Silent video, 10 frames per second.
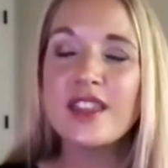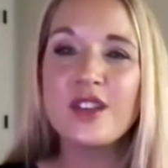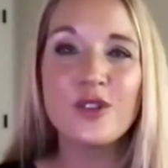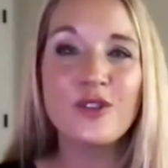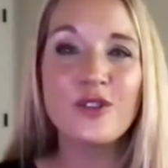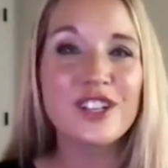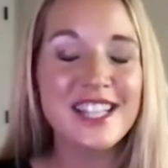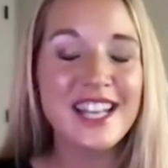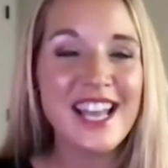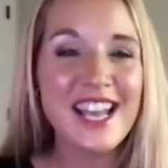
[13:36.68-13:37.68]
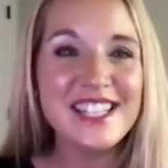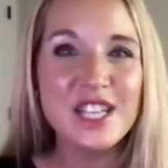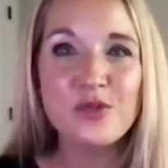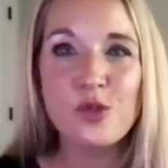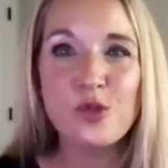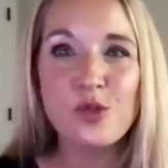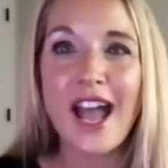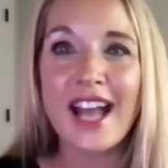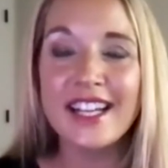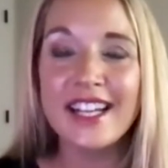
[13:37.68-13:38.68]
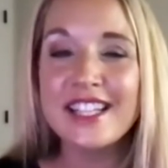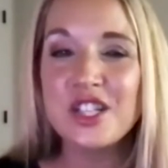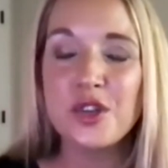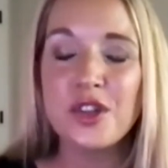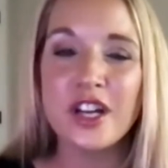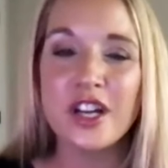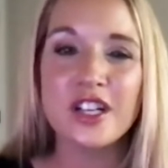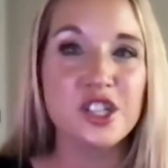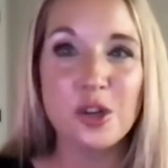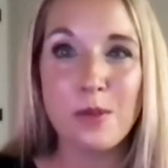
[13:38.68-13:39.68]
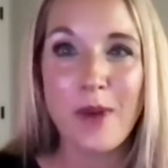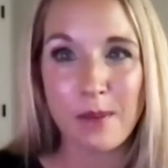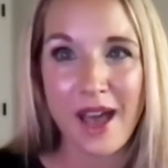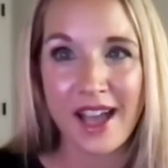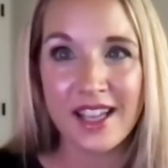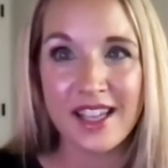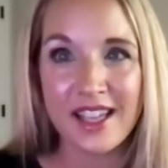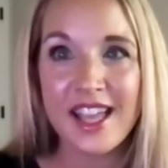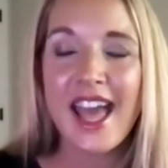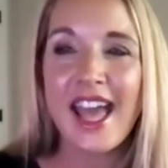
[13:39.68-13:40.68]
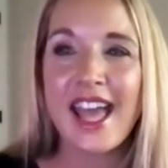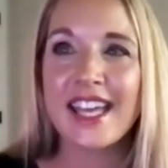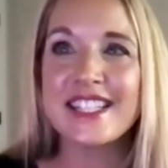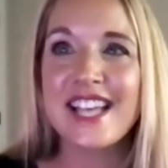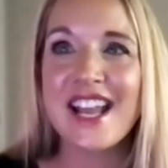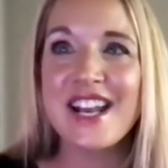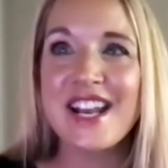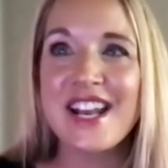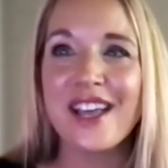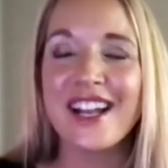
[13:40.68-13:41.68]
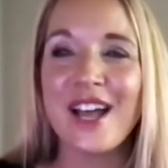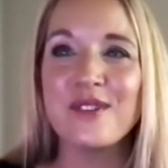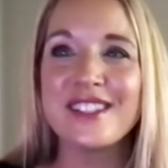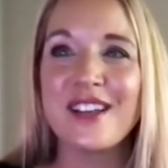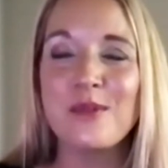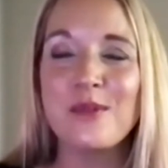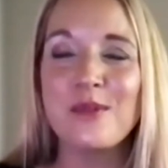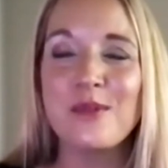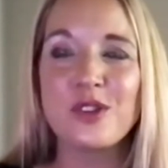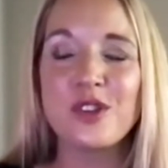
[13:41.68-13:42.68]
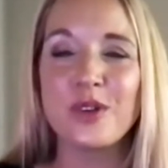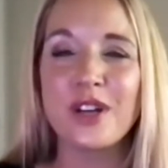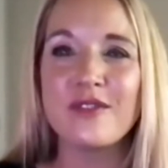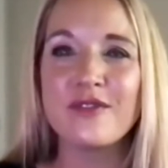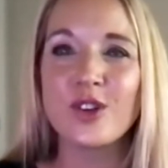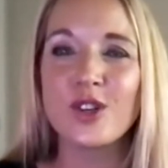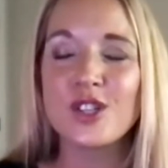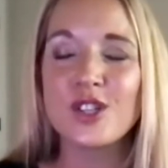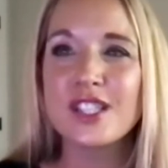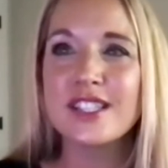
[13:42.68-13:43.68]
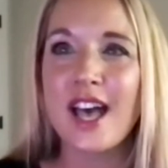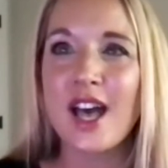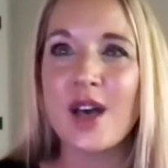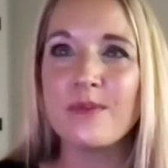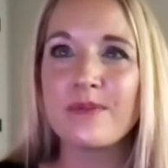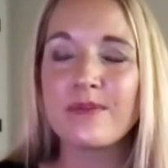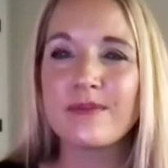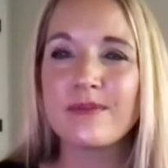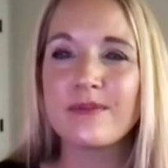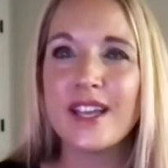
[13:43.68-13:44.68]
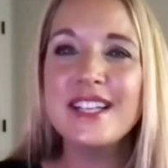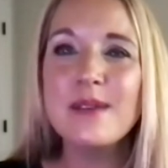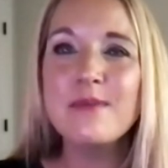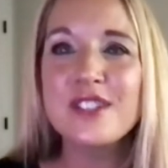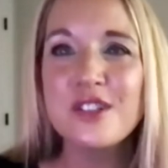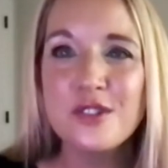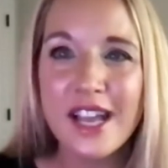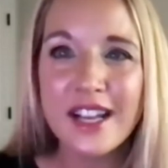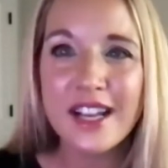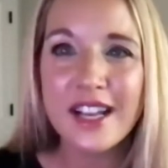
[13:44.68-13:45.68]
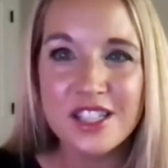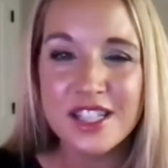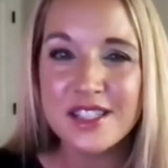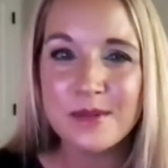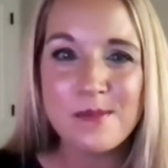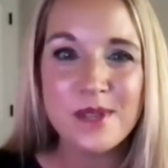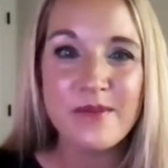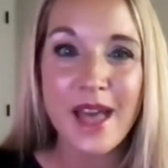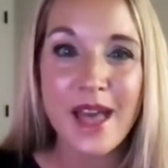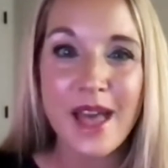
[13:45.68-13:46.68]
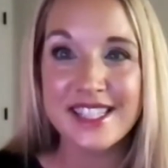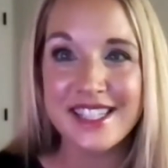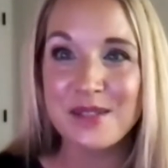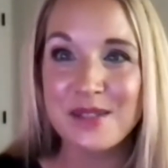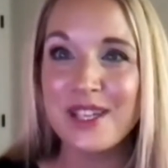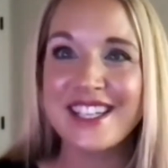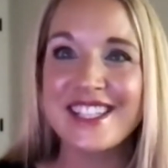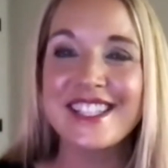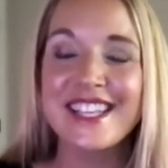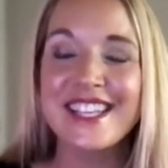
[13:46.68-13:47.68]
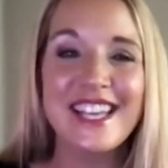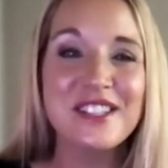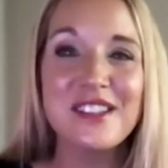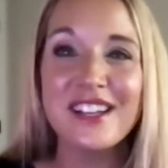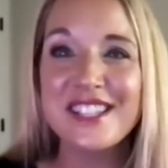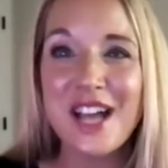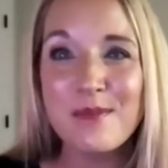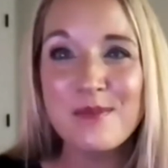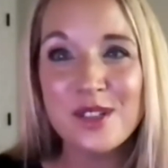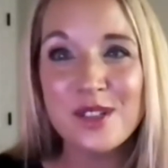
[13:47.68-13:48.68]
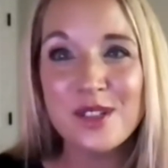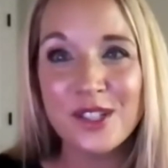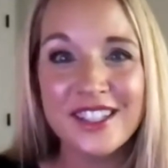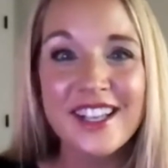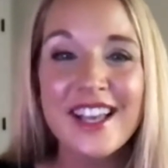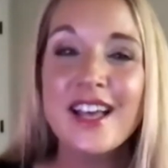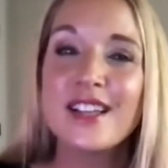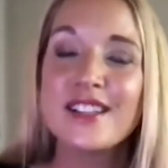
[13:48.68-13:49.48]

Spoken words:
The university I teach for added it to their digital backpack. And I'll be honest with you, when I first, anytime there's a new technology, sometimes I'm hesitant because it takes a lot of time to learn.